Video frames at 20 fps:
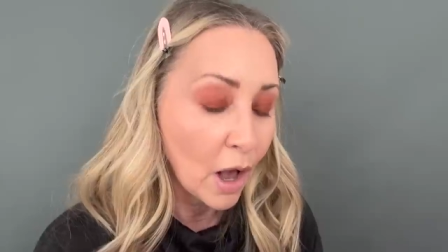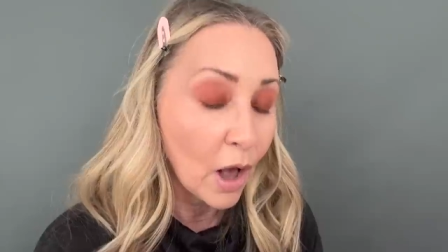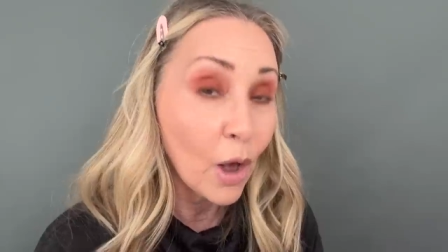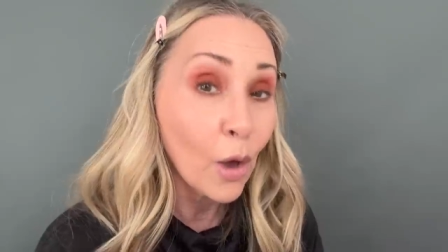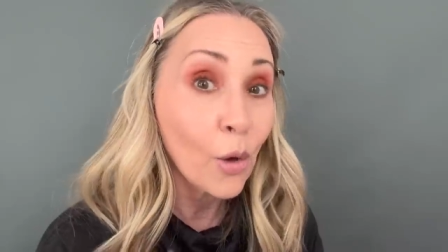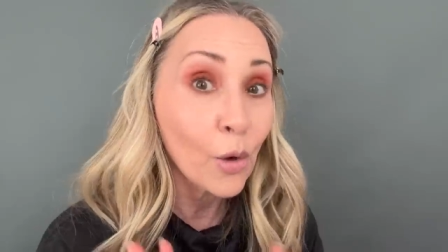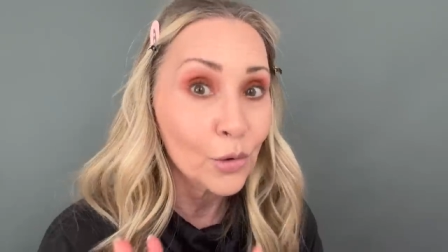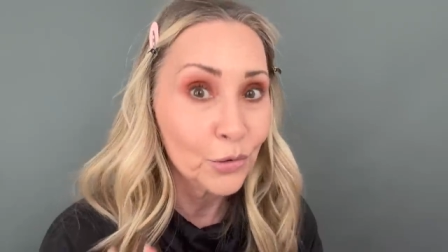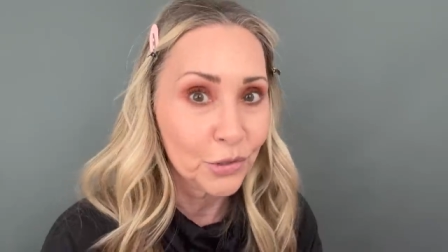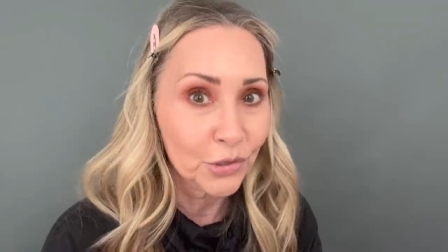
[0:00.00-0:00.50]

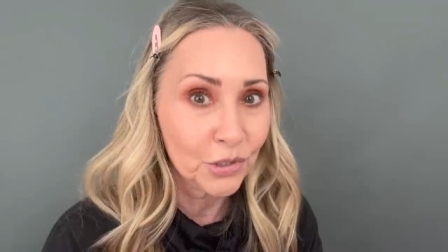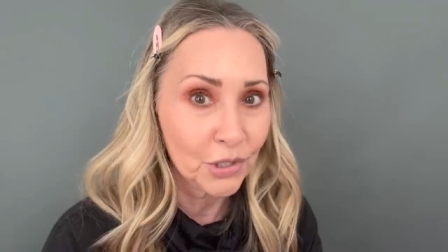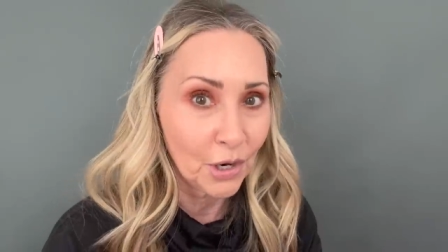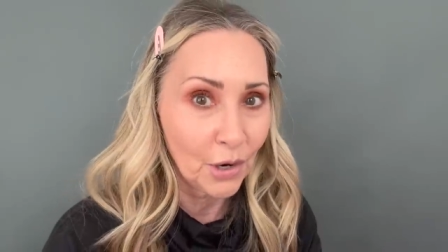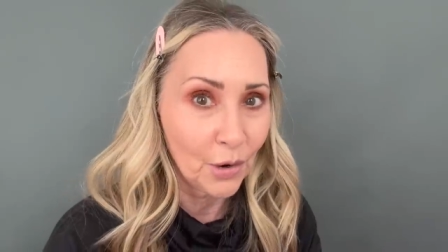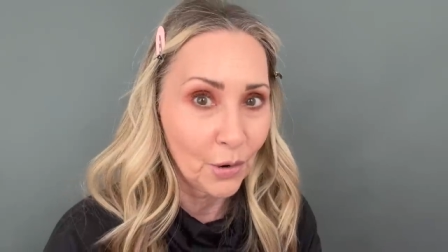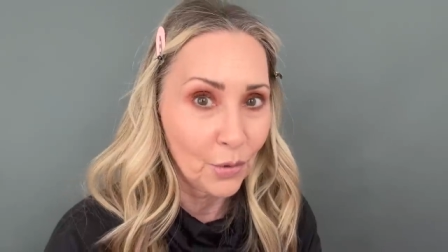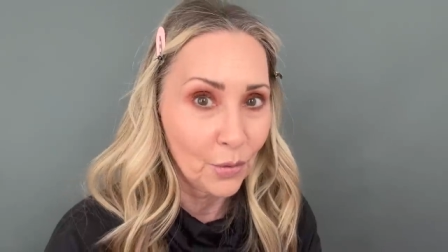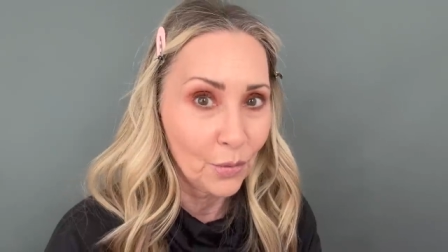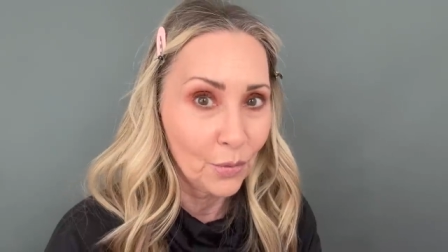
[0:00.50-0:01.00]

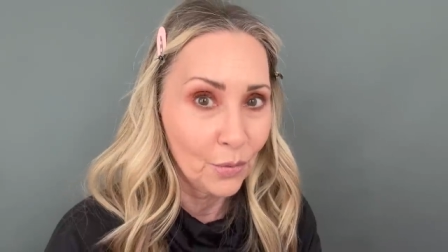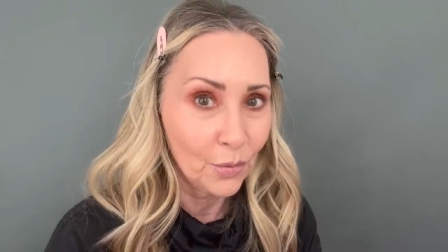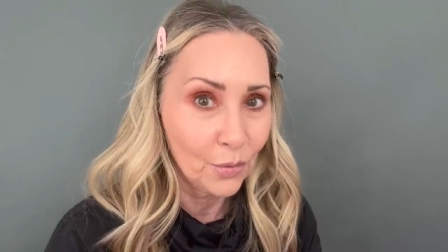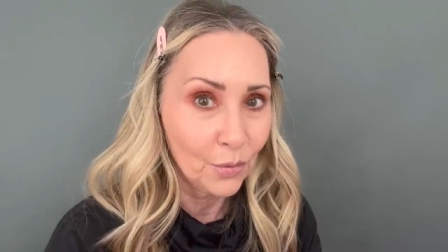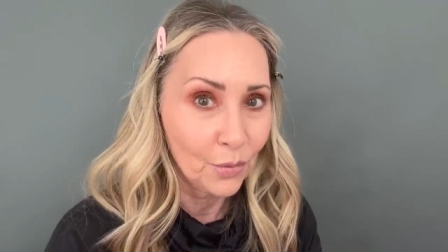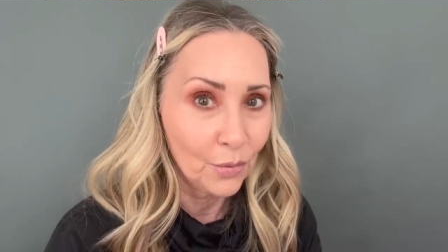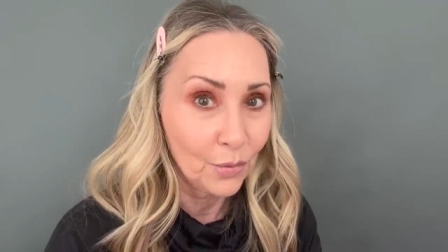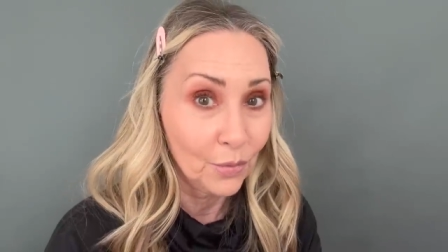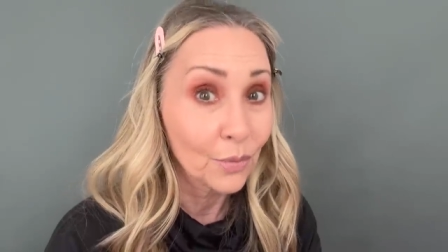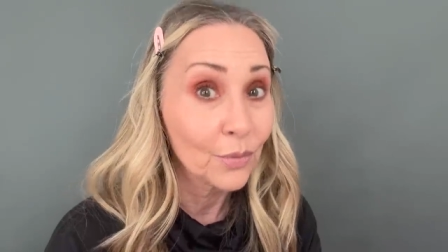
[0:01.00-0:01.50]
also,
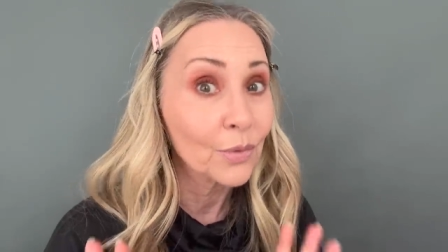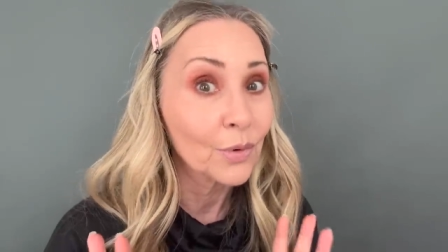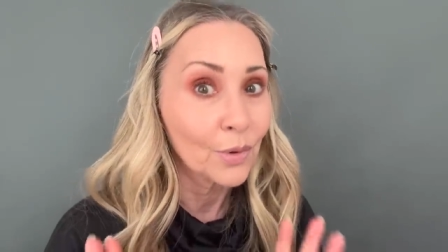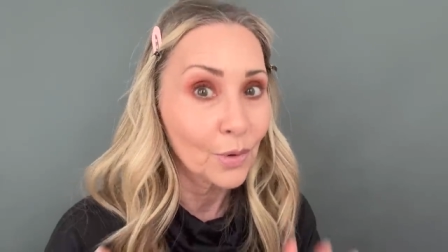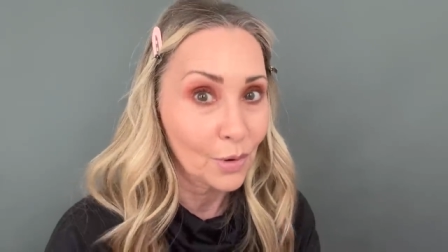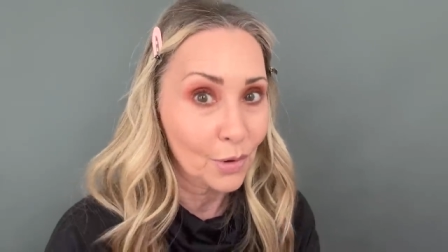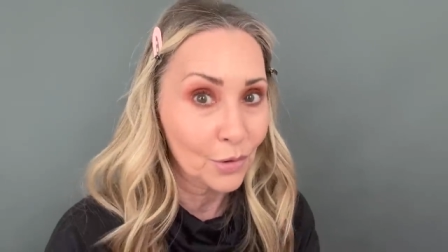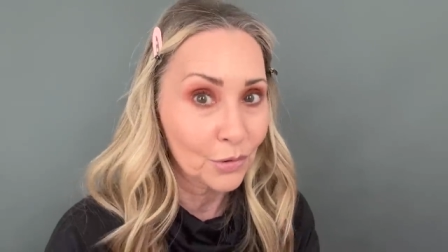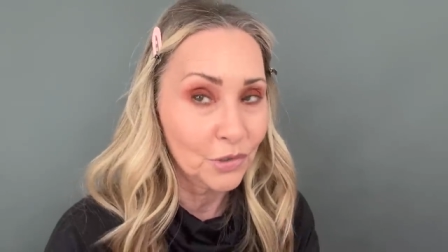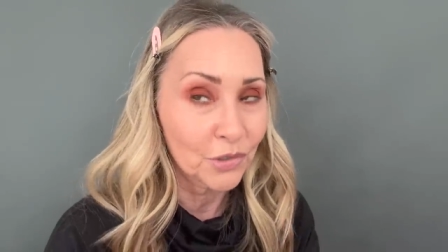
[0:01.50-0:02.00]

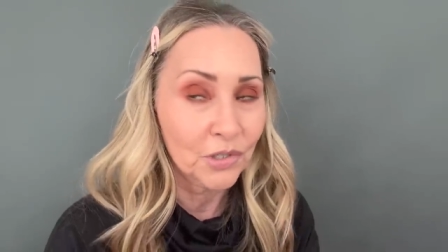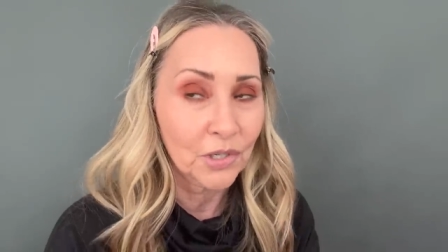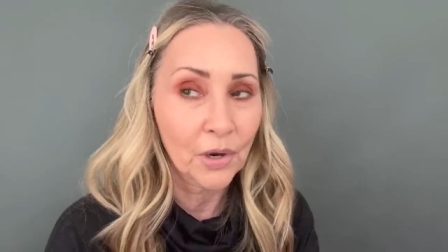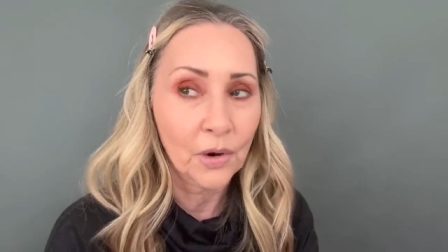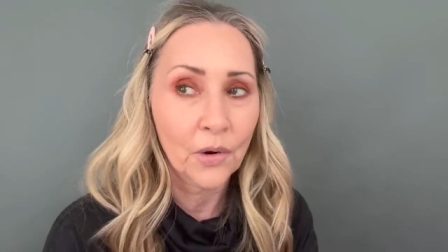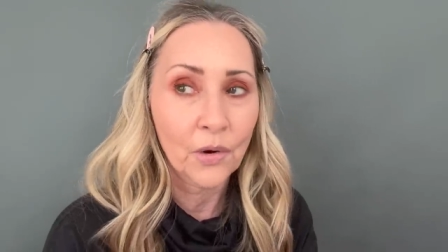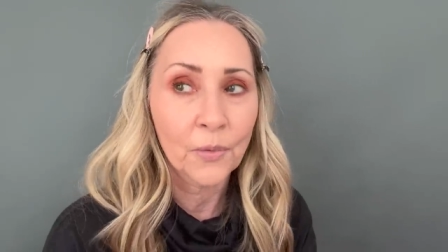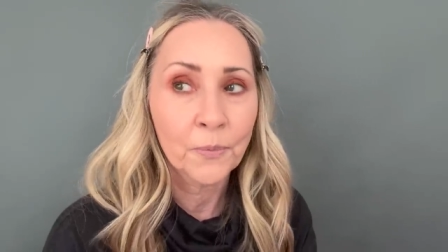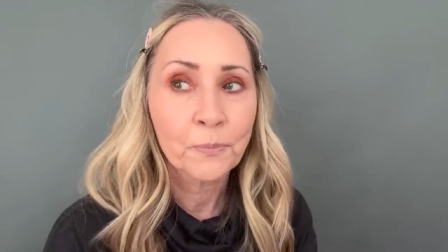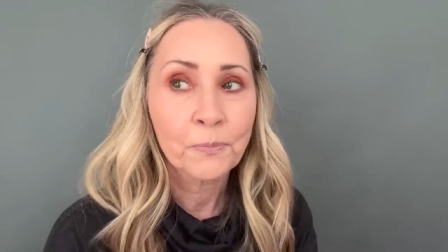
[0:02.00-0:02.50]

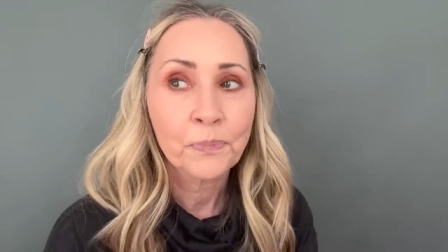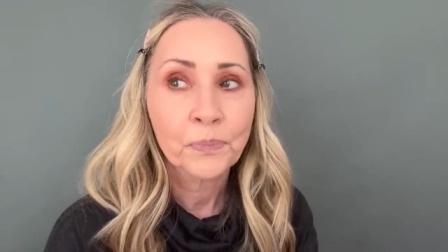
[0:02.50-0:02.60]
also,